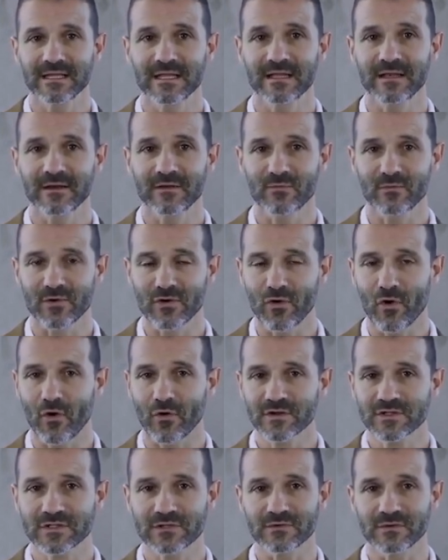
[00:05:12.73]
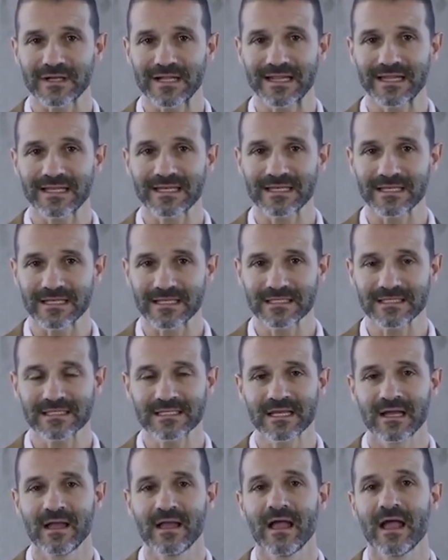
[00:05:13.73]
in regards to
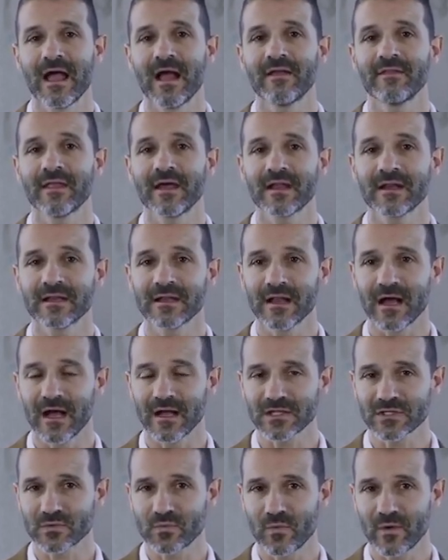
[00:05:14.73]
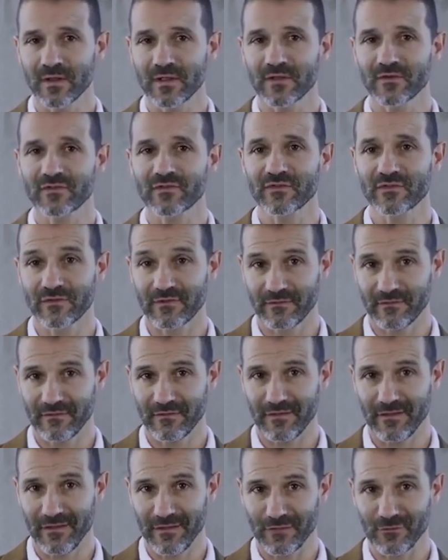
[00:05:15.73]
cleanliness, and then as well as